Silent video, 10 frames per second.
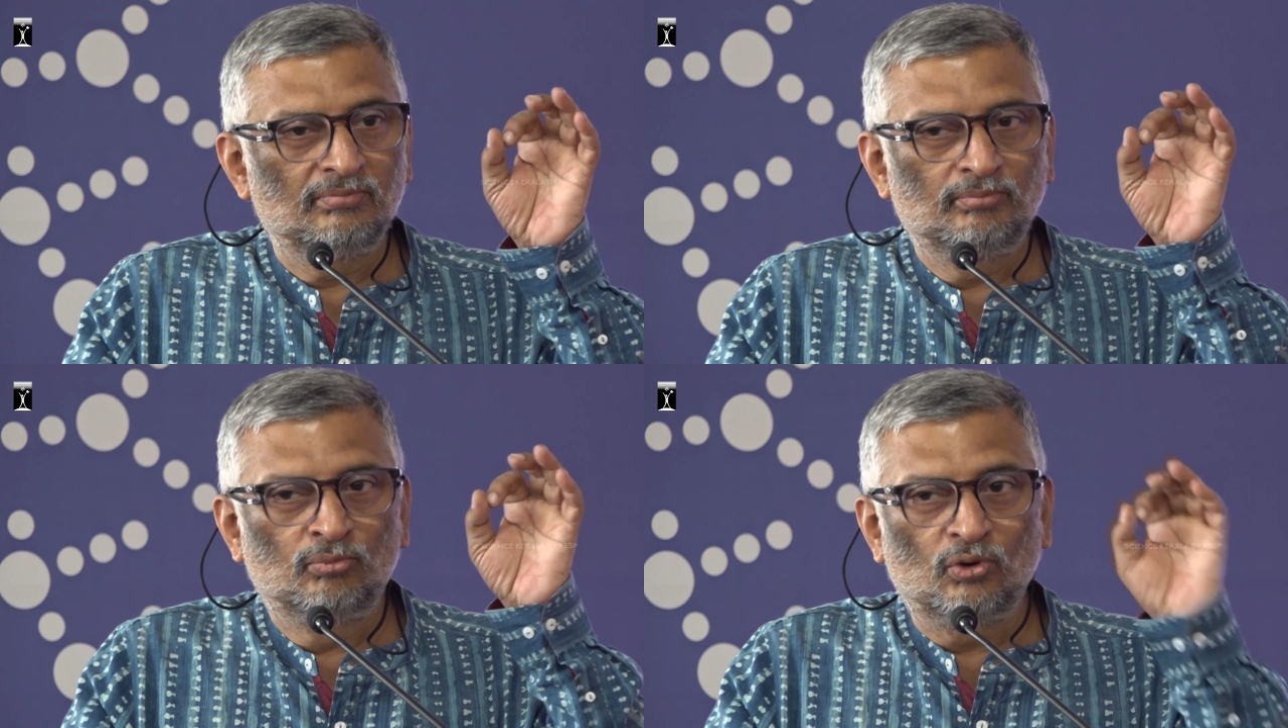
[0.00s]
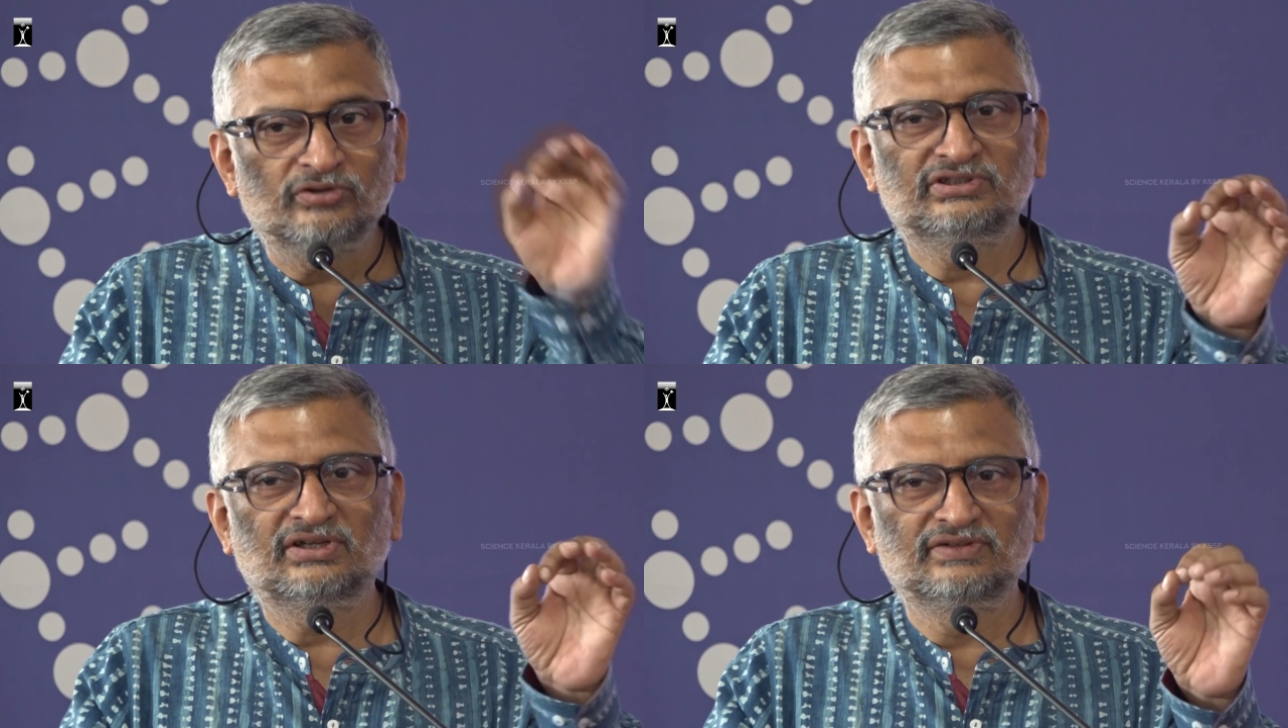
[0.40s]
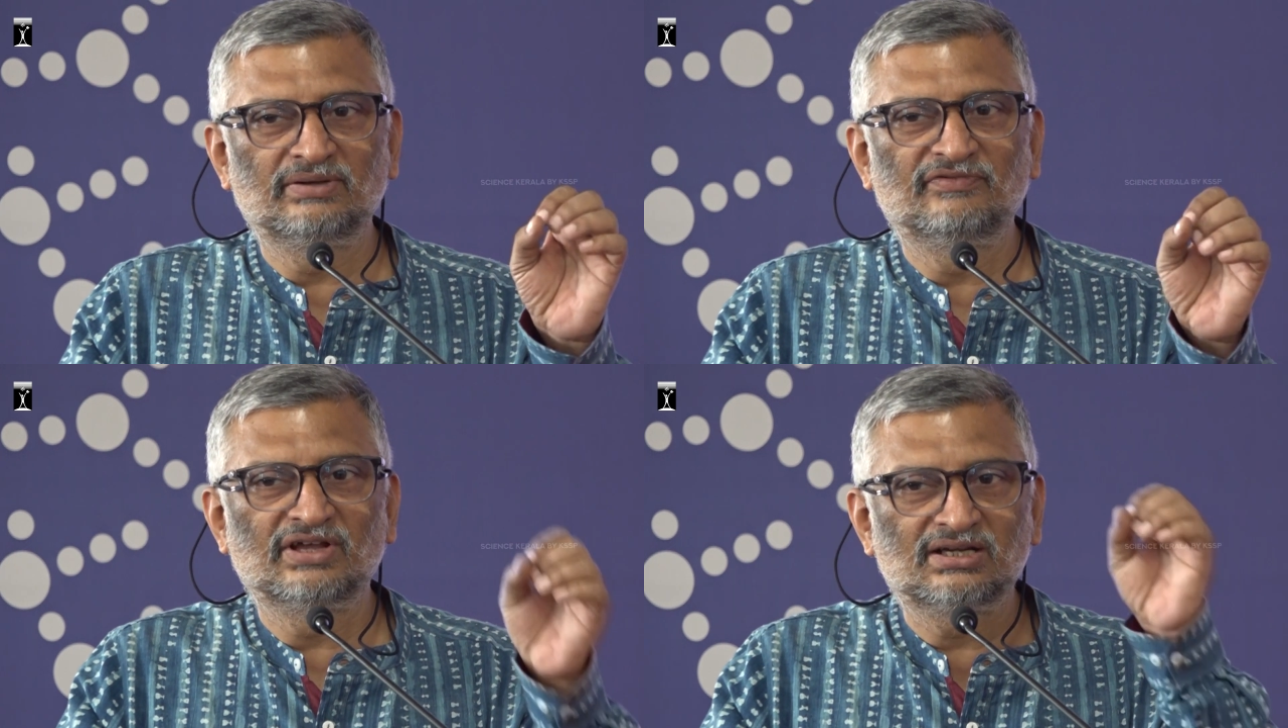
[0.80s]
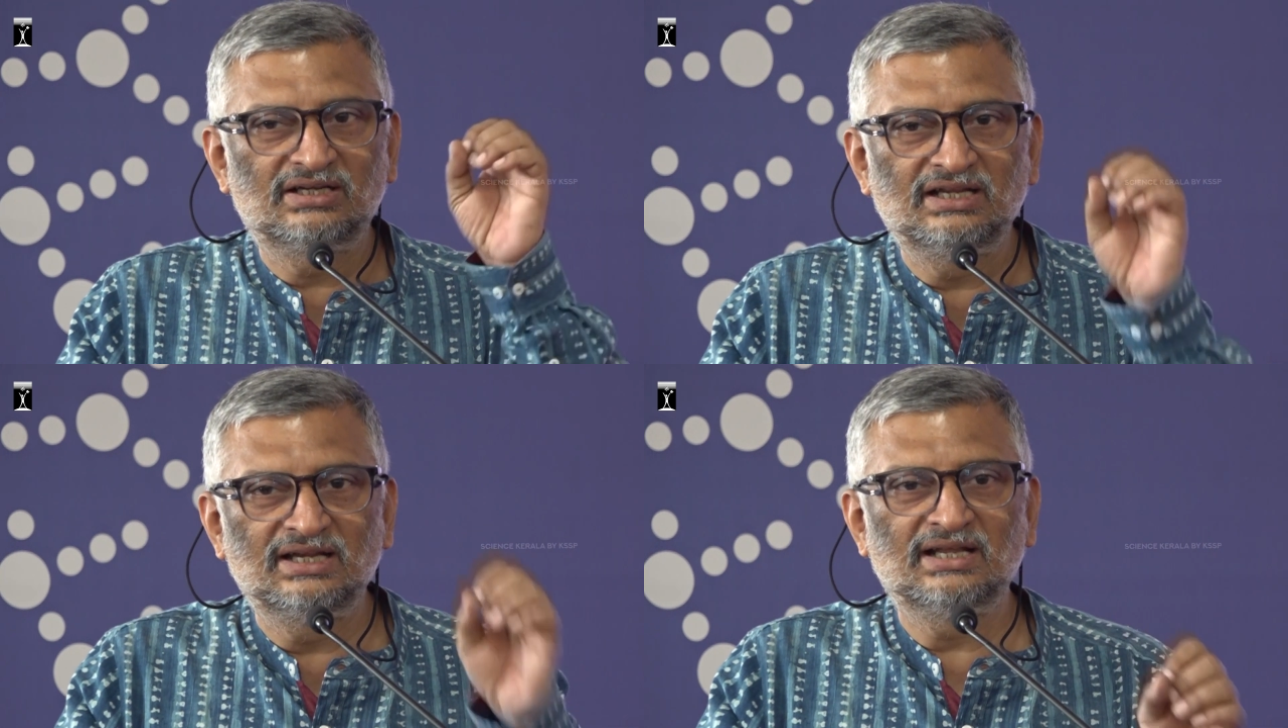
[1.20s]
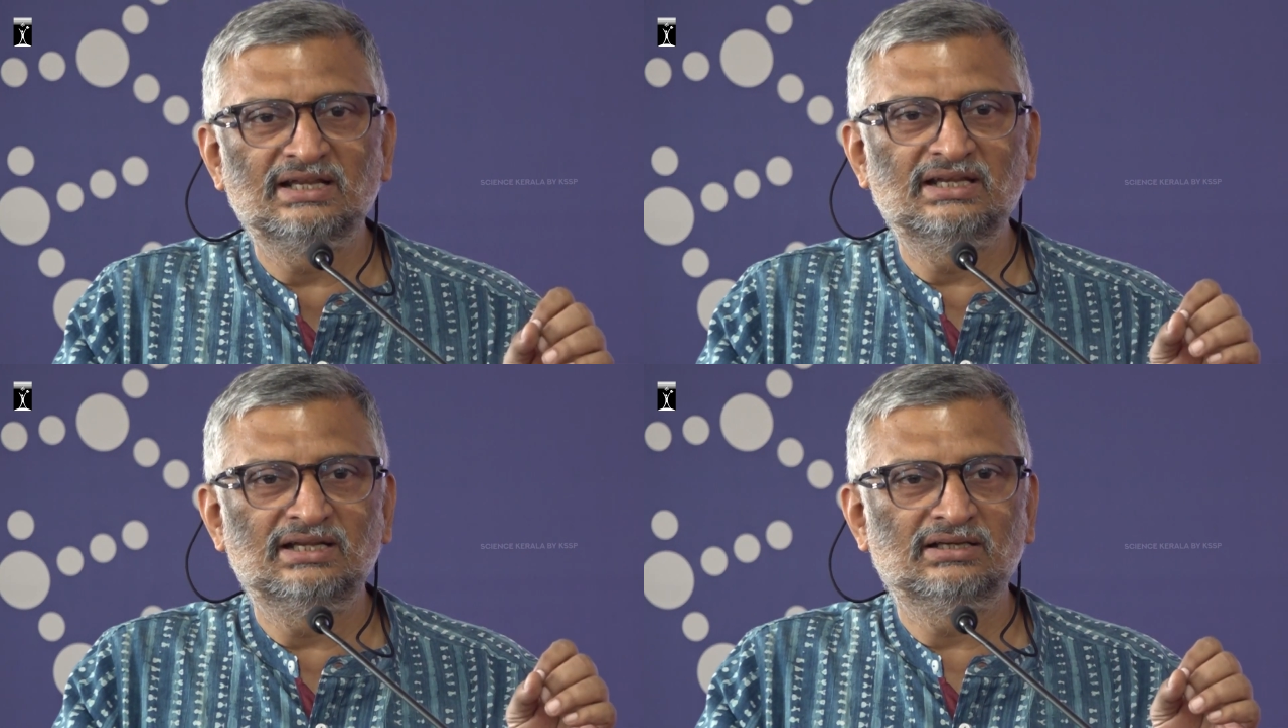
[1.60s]
most of them were
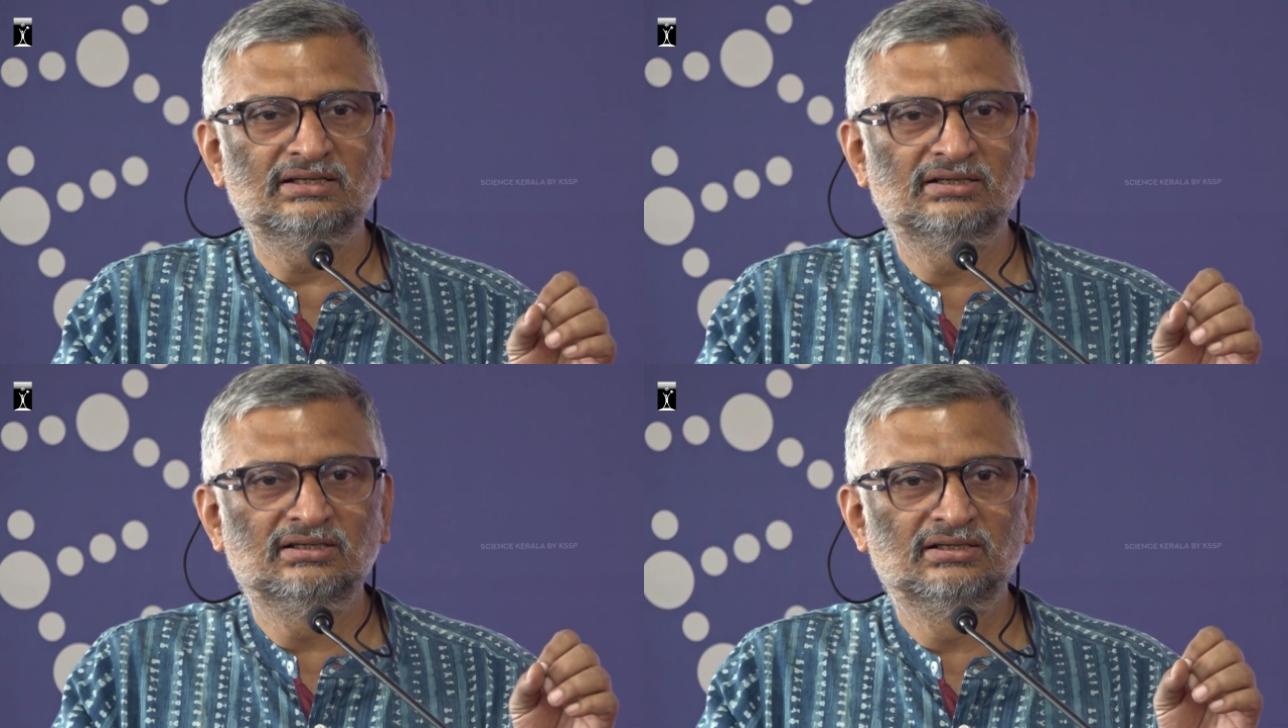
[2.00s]
denied